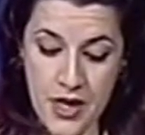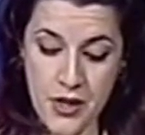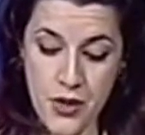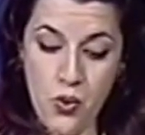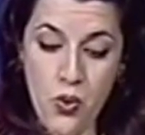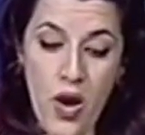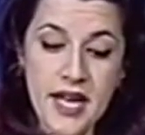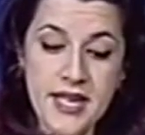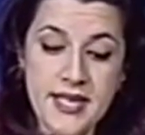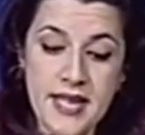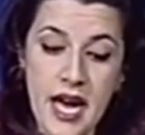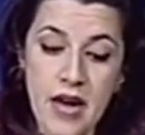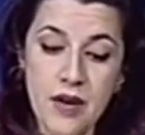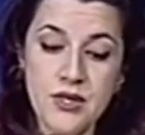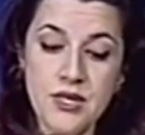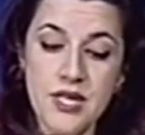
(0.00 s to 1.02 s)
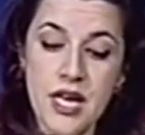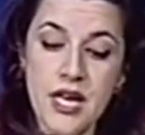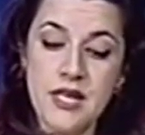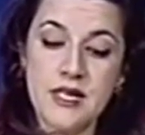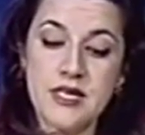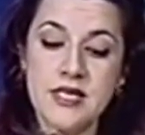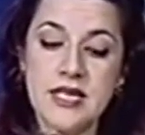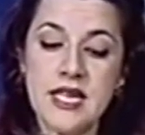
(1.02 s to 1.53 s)
the White House,
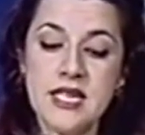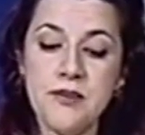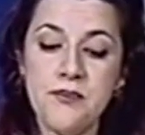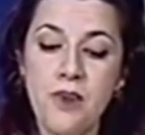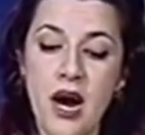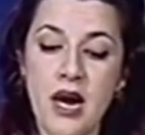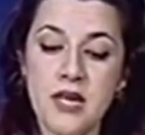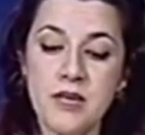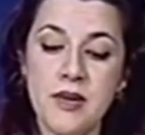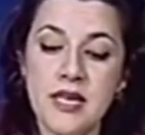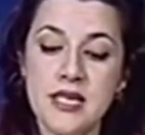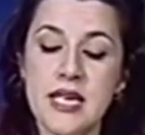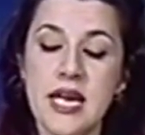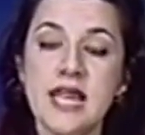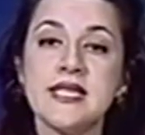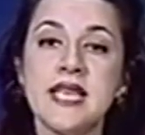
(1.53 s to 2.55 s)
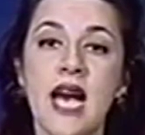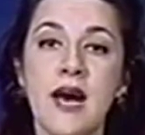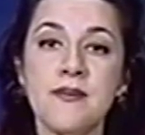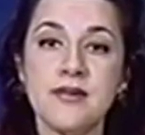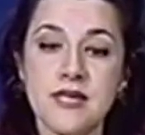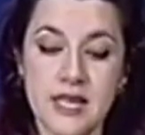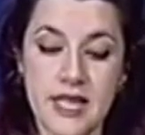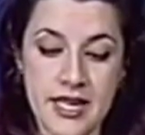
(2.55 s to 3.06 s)
the State Department, and
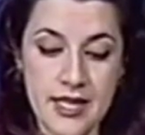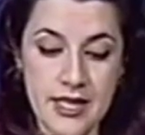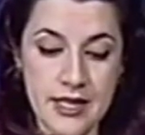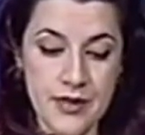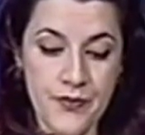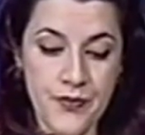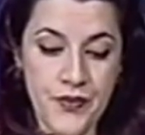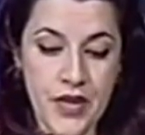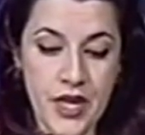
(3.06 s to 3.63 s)
Capitol Hill.